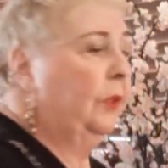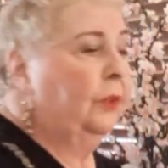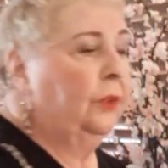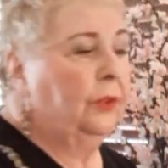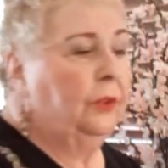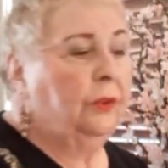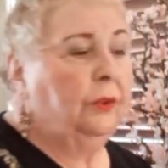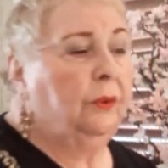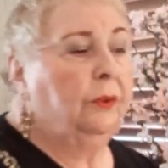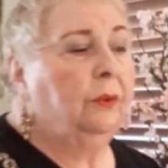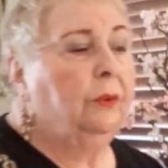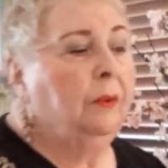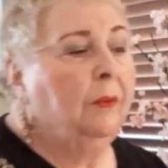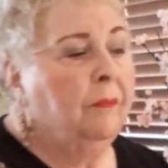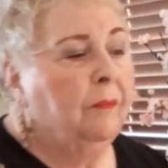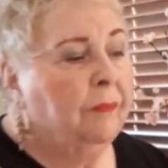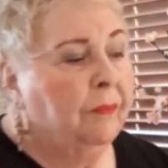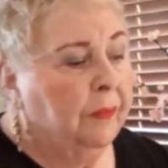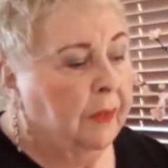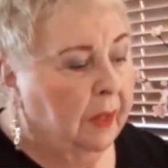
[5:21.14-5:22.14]
to do
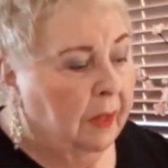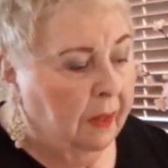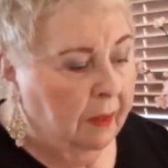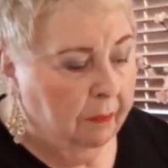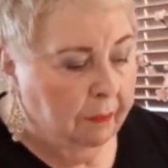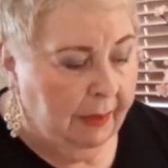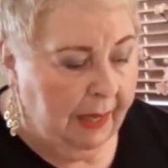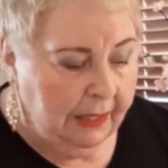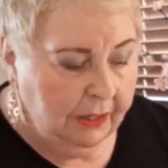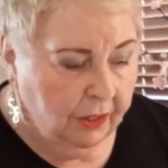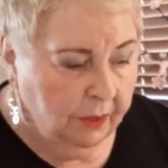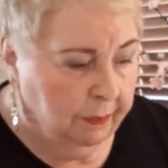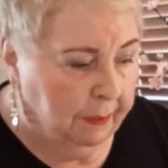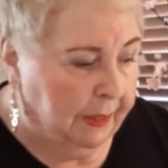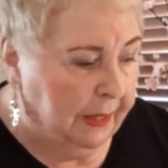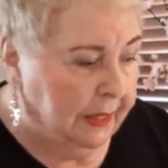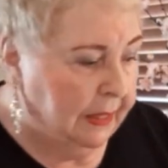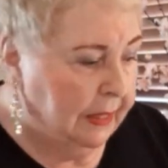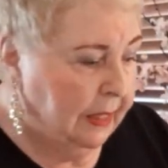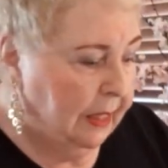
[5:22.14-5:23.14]
Back to
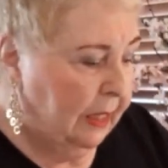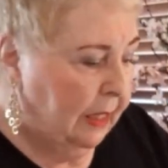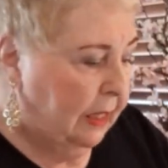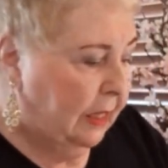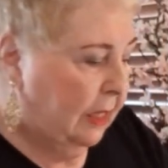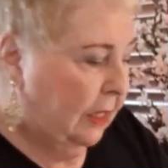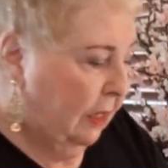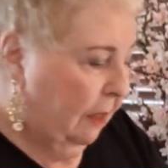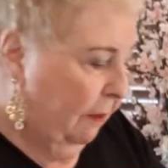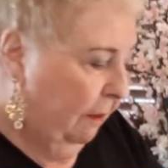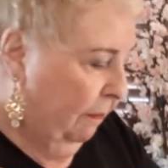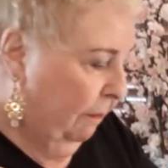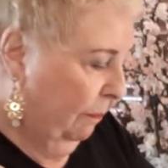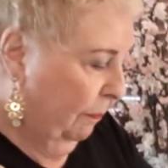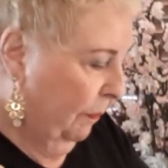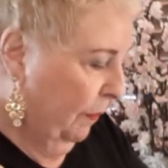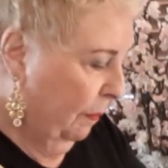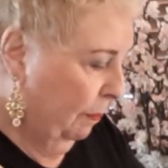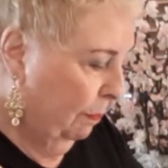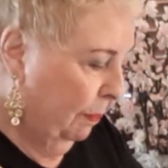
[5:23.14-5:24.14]
Basics
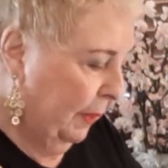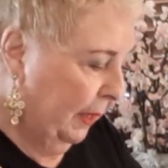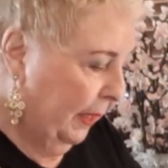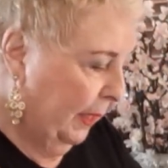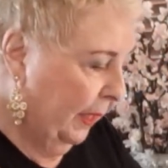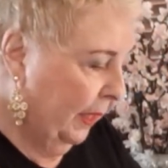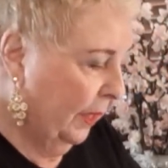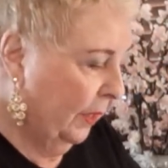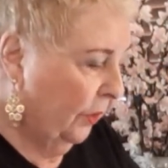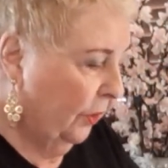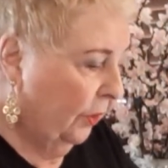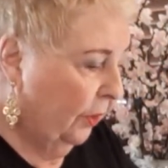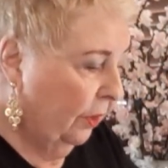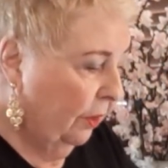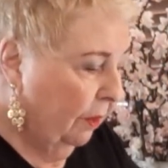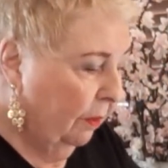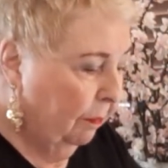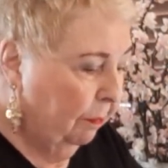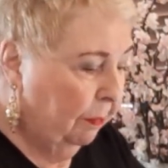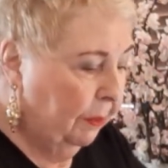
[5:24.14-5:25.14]

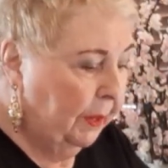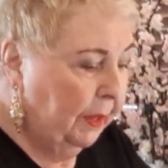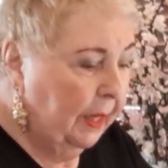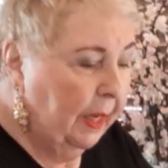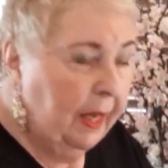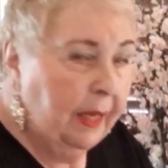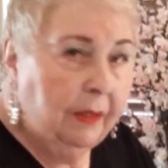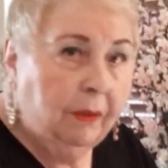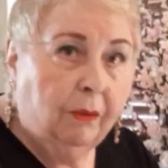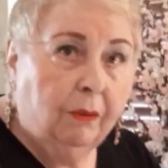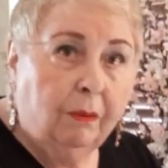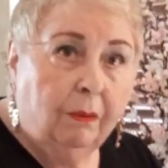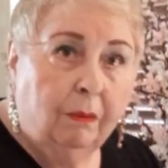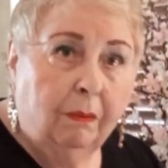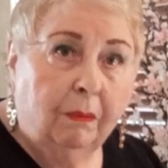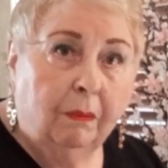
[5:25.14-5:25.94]
Beginner Piano.